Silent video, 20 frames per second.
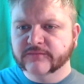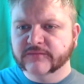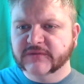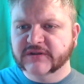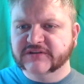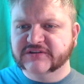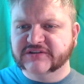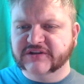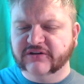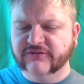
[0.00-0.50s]

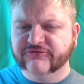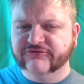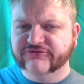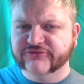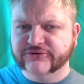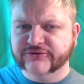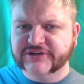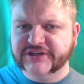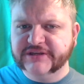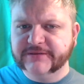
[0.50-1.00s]
still
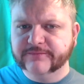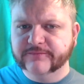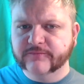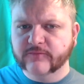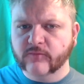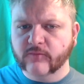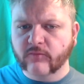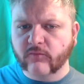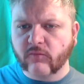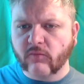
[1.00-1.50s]
fruity,
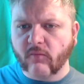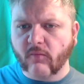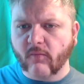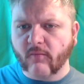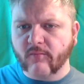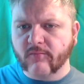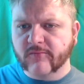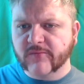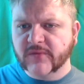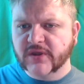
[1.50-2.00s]

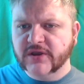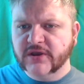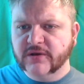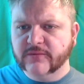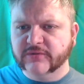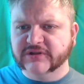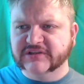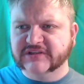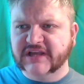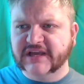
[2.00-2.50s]

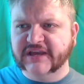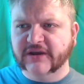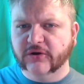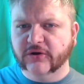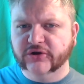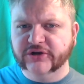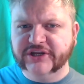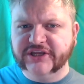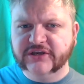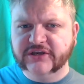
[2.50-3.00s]
but a slight
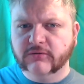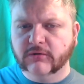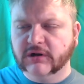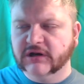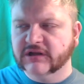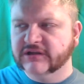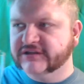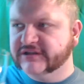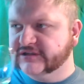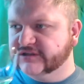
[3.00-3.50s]
honey
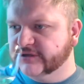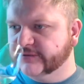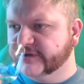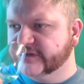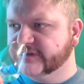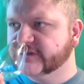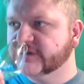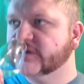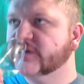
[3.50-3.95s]
quality to it.